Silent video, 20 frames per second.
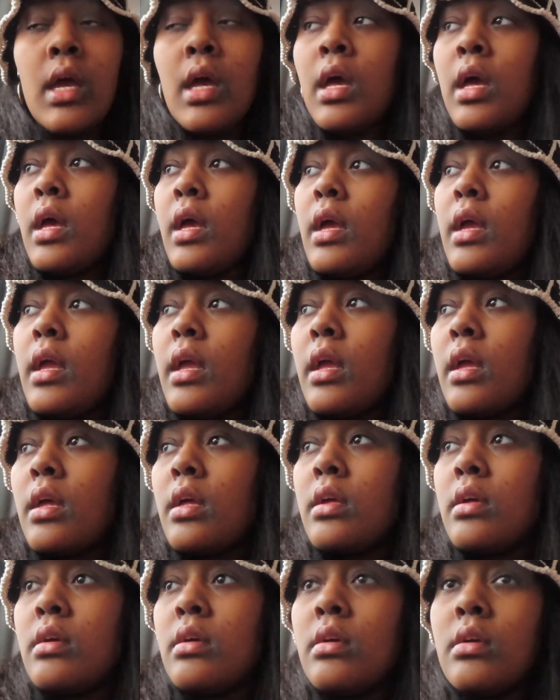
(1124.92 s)
Oh my god, why
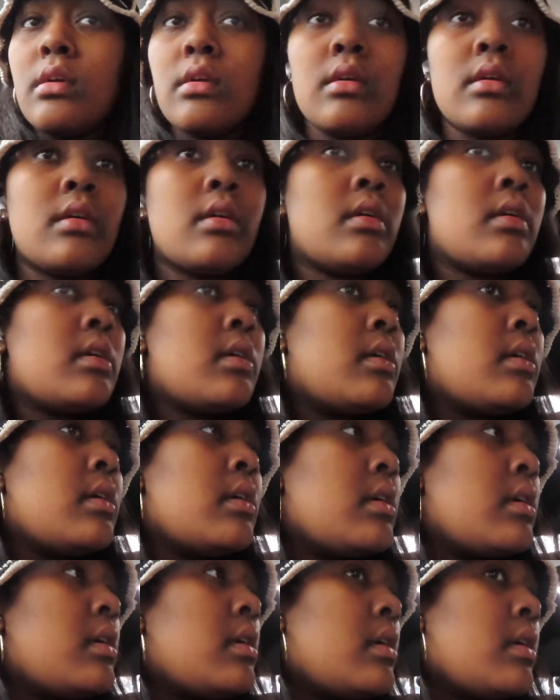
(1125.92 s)
he got them sirens
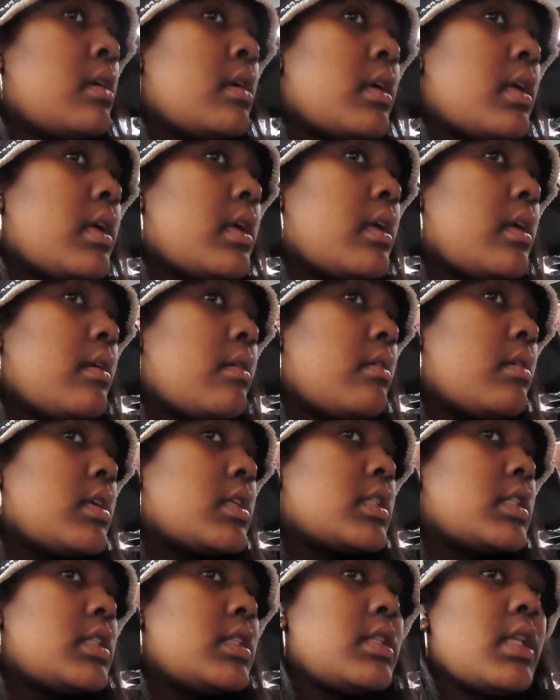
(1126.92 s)
on? You're not even It
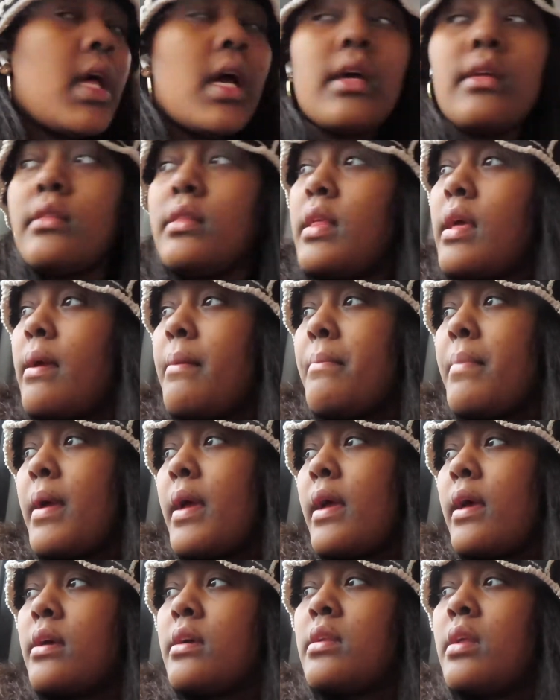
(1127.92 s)
was not that
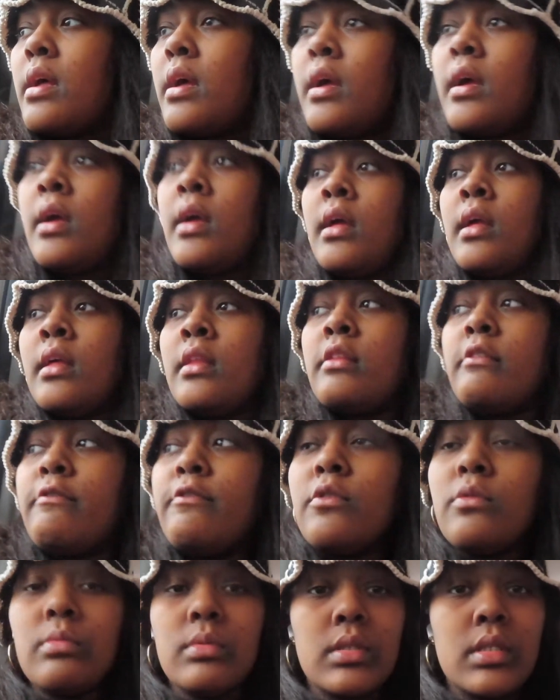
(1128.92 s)
bad. The
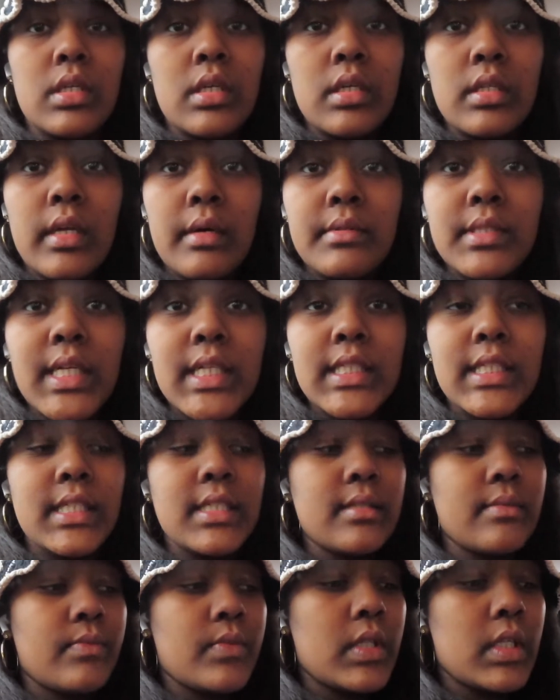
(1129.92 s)
food was good. That was actually
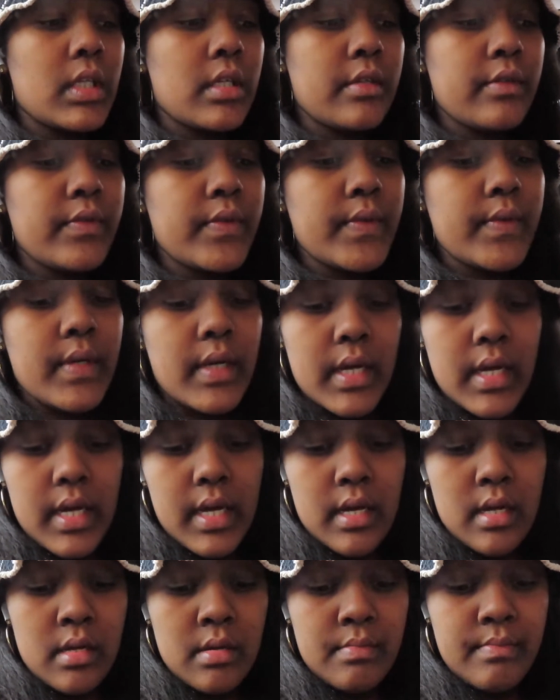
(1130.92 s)
some really good food I
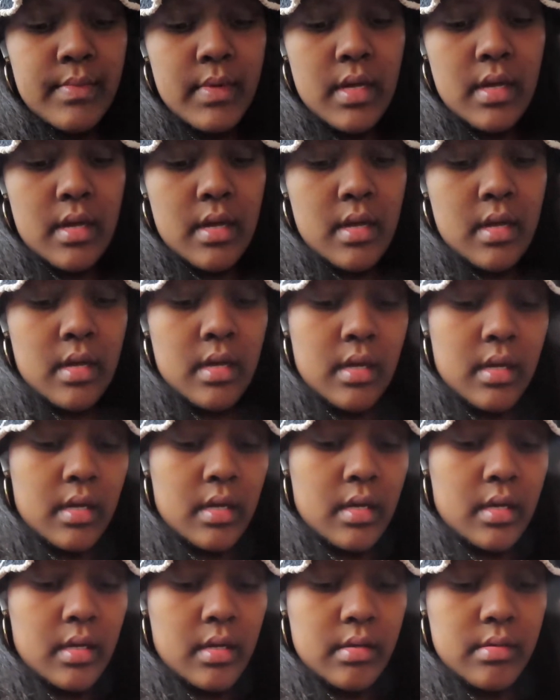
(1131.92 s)
had.
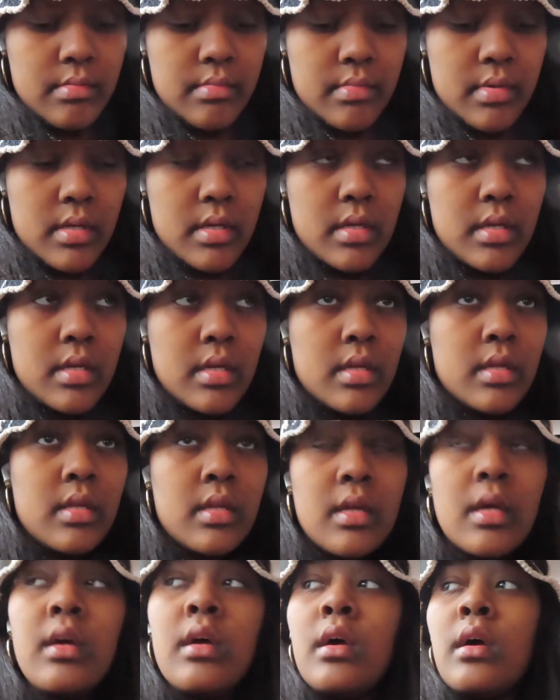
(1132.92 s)
Um,
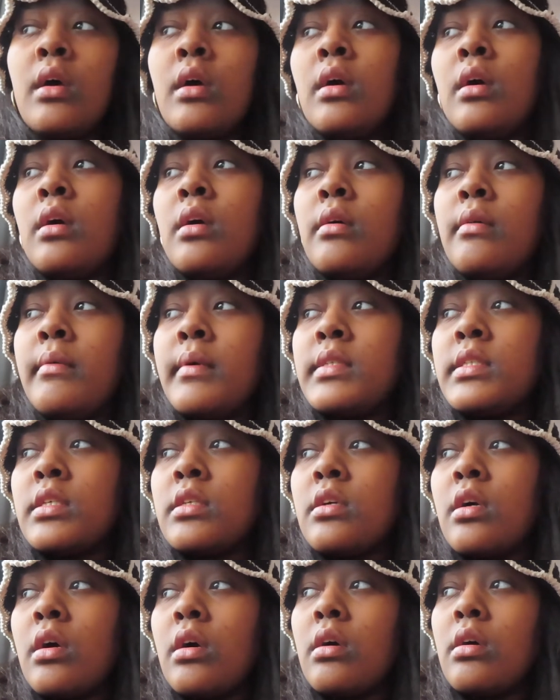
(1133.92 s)
what's
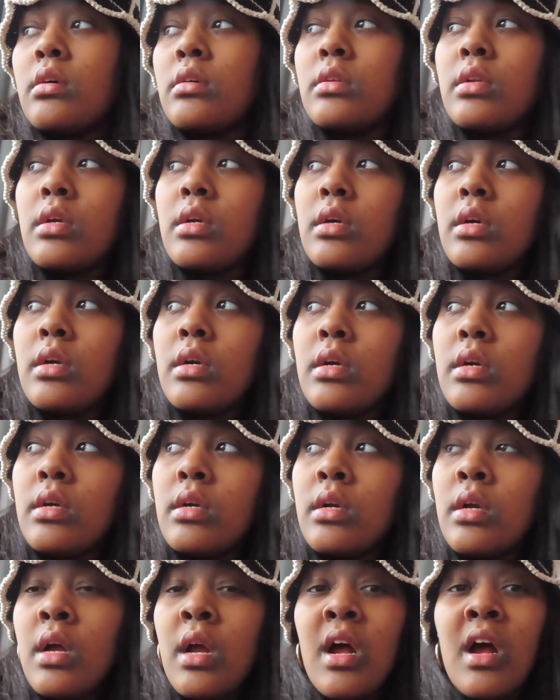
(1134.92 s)
it called?
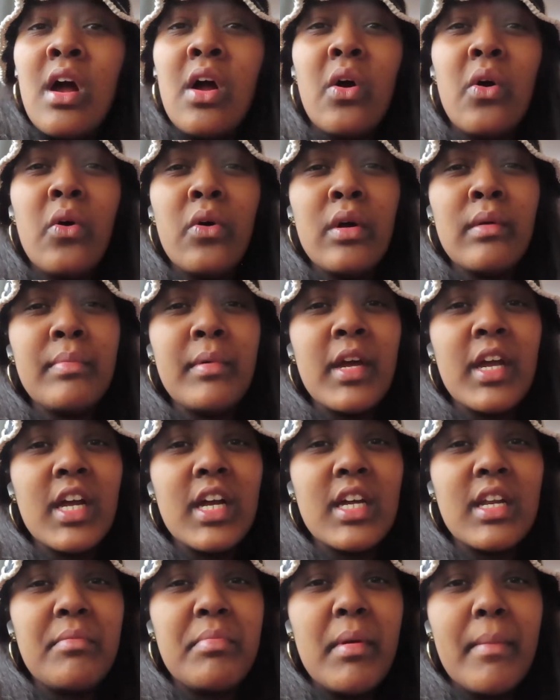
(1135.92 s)
Cornbread
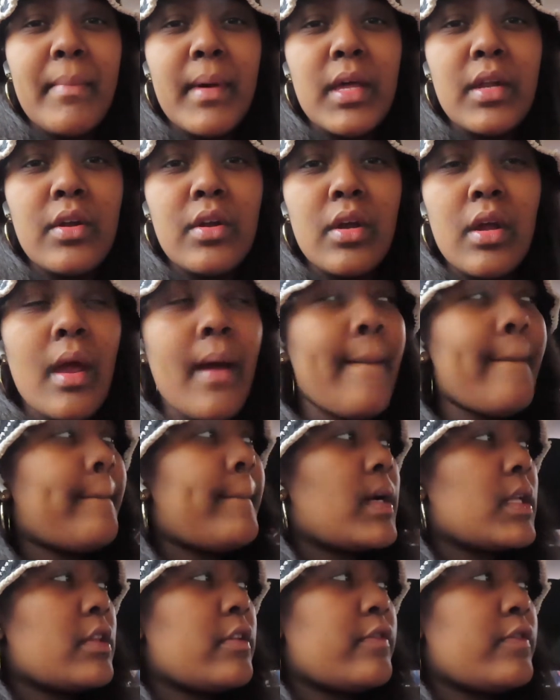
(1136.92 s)
could have been better,
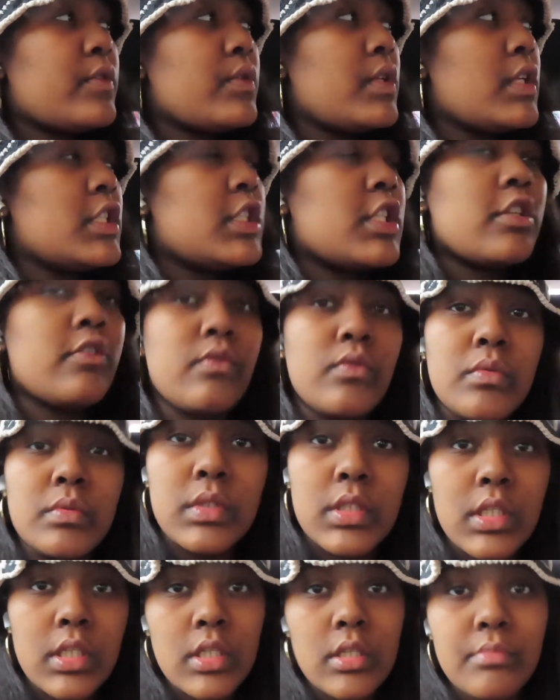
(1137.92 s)
but the food in general was
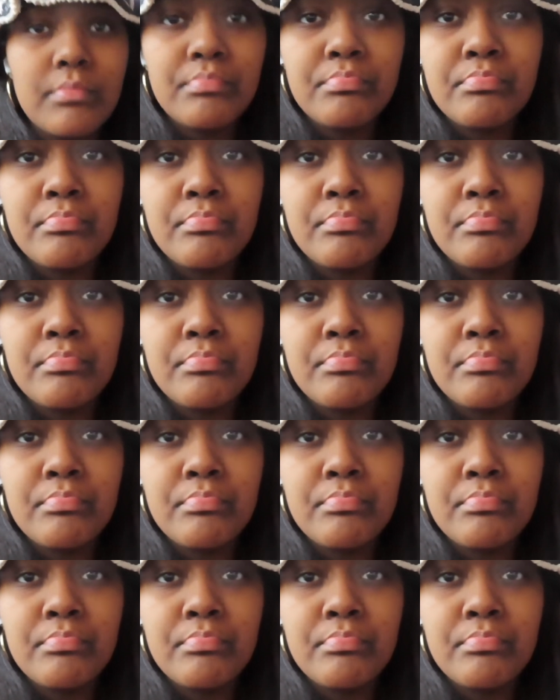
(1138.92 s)
good.